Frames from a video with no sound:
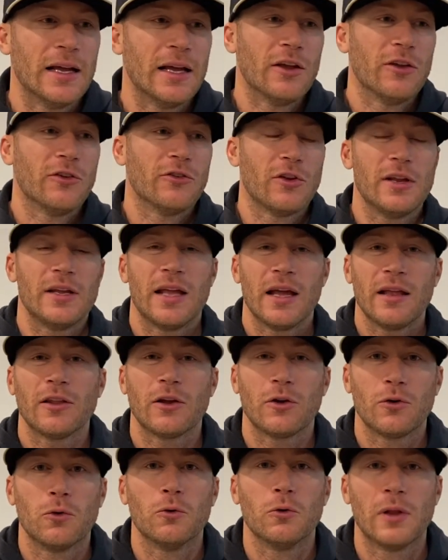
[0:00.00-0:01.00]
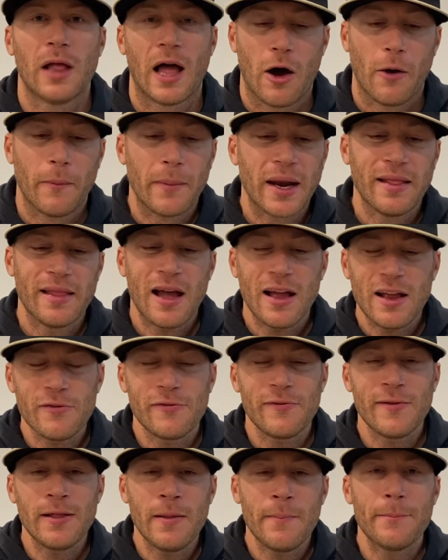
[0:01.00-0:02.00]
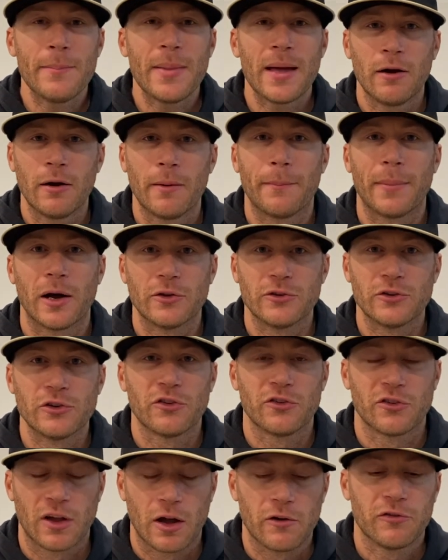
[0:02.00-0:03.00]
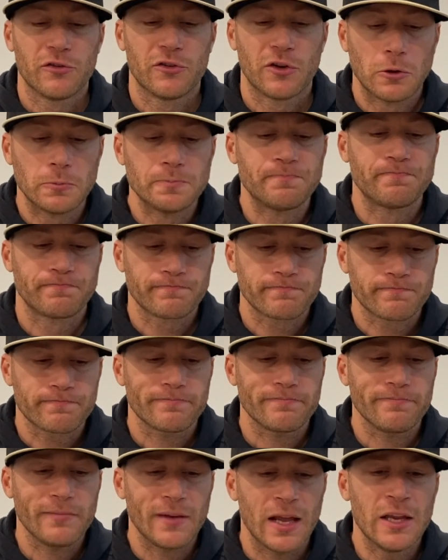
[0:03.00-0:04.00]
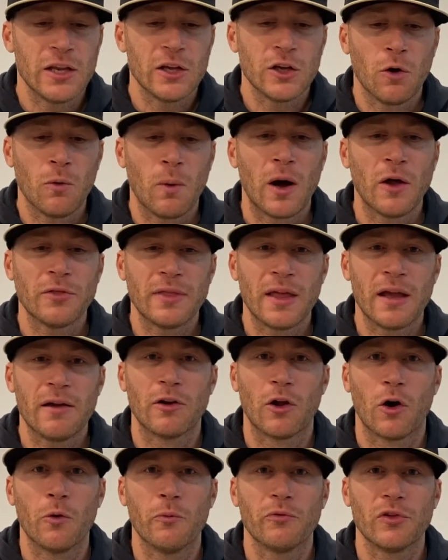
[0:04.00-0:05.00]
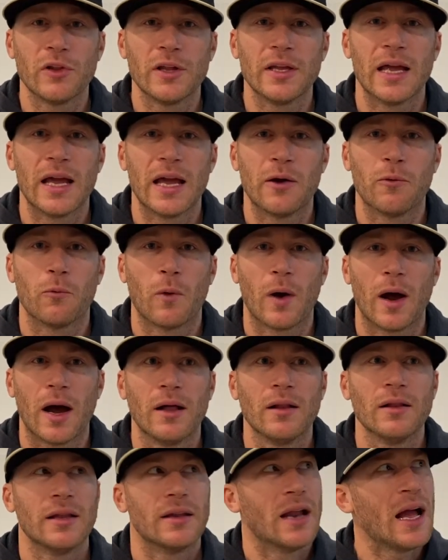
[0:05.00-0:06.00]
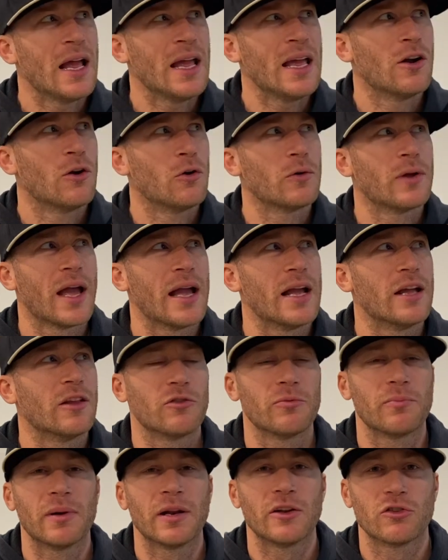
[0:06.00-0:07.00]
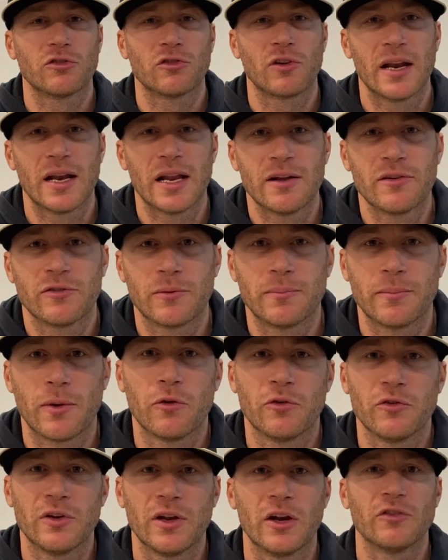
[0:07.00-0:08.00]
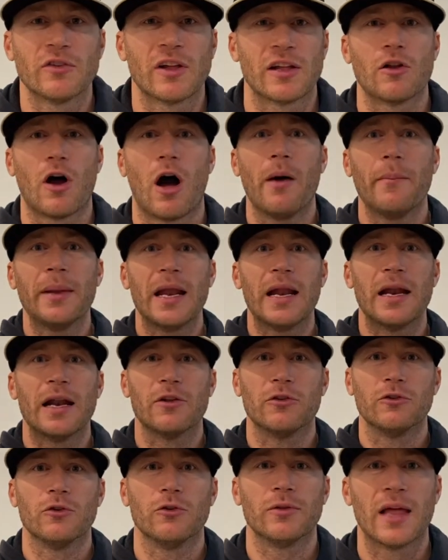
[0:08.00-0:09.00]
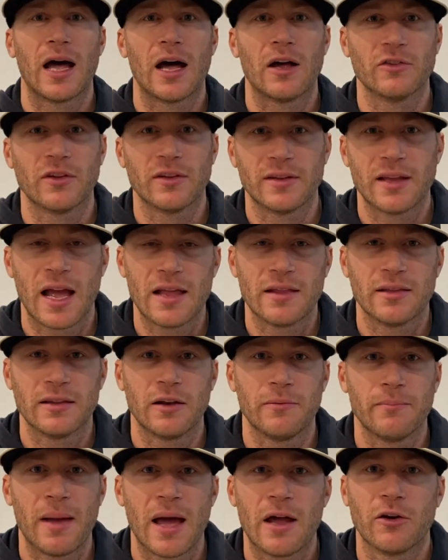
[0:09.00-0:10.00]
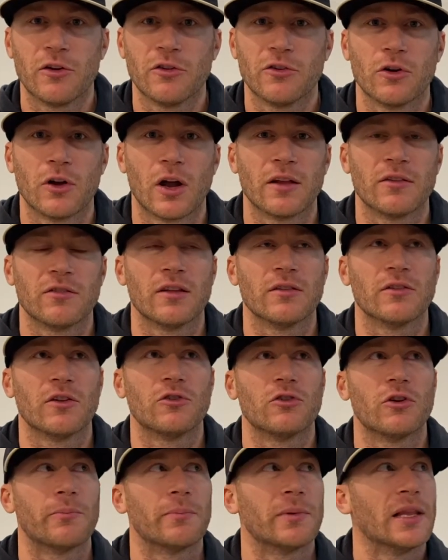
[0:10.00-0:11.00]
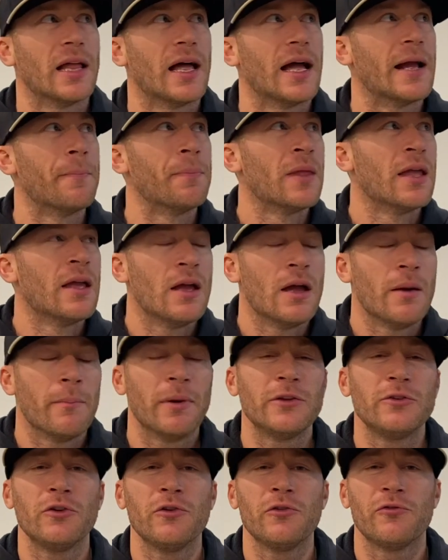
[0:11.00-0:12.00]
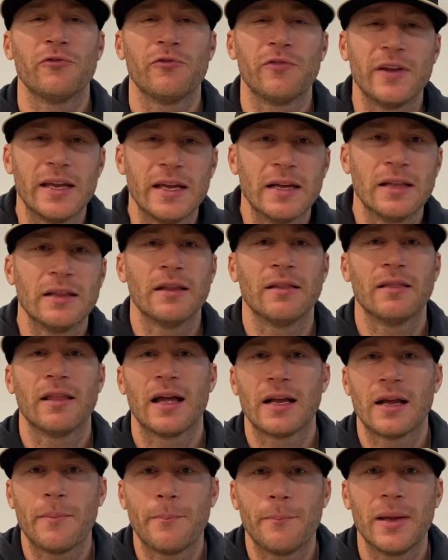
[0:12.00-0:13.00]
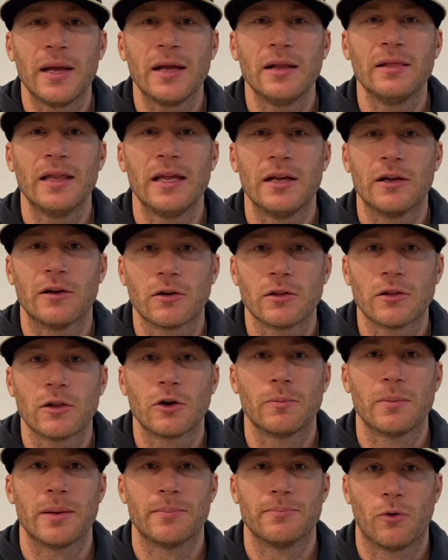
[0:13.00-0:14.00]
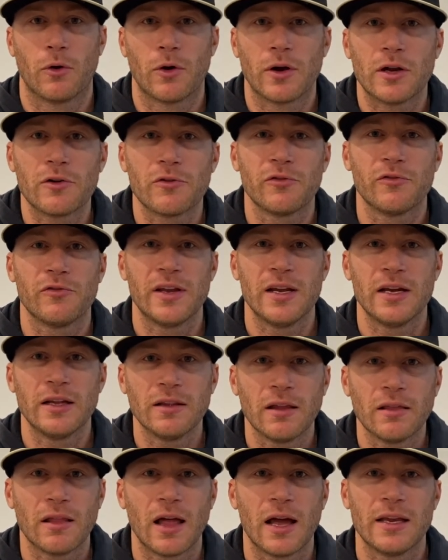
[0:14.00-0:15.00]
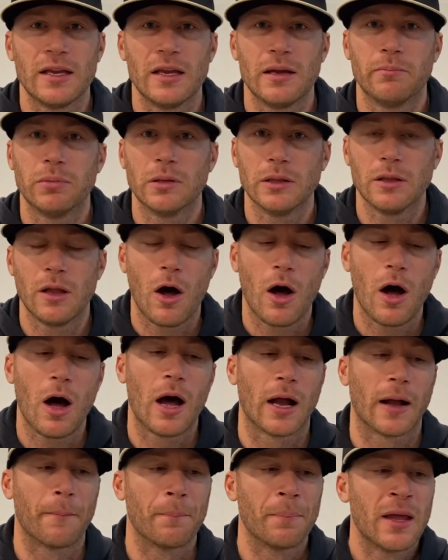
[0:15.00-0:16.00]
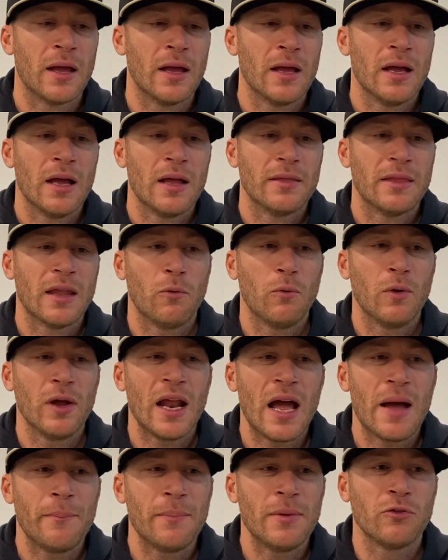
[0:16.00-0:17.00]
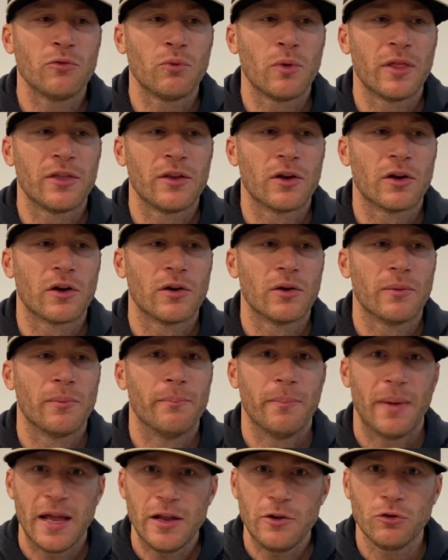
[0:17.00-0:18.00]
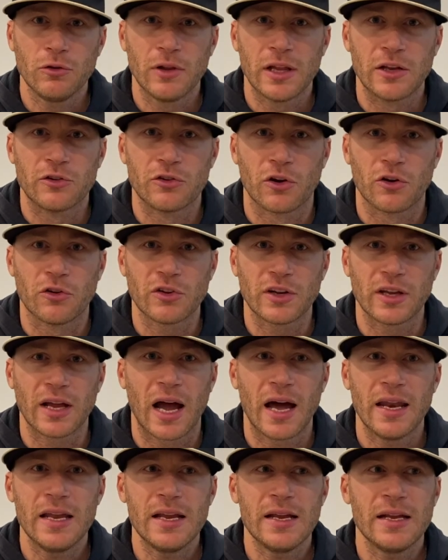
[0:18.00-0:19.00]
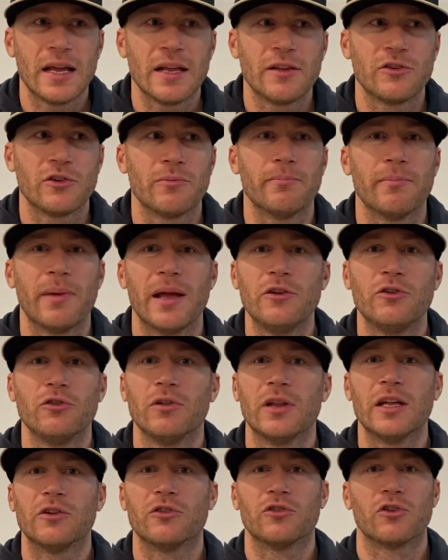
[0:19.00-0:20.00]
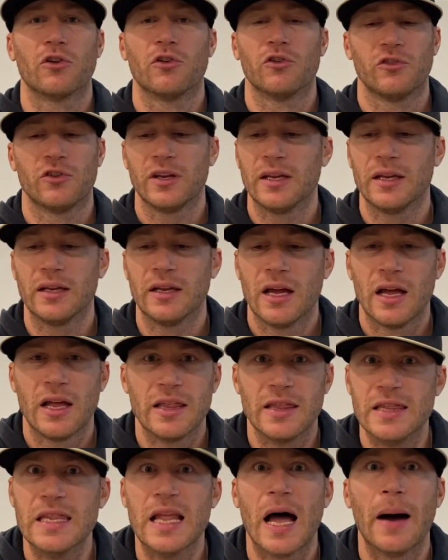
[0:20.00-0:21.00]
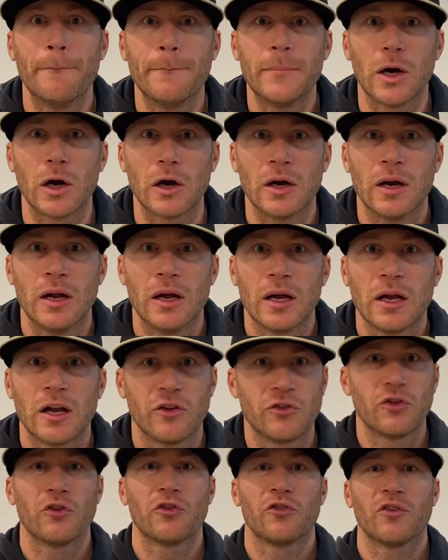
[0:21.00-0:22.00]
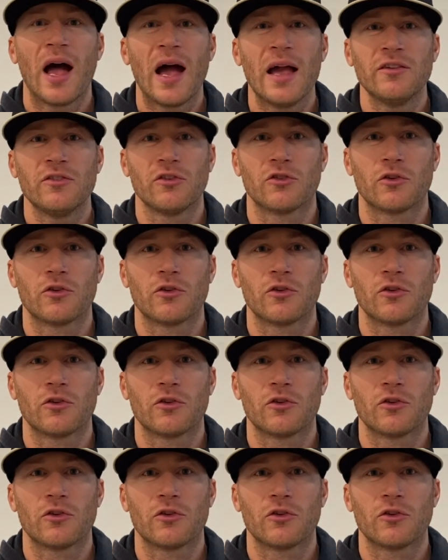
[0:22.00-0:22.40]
So you get the cool helmet, and now you're feeling better about yourself. So you go out there and hopefully you hit well. And I hit okay in spring training for most years. I dominated in 2010, didn't matter, still got sent to AAA. But you're feeling like a big leaguer a little bit more. You're feeling like you belong. Now, what happens with your major league jersey? How do you get your major league jersey number? Because your sizes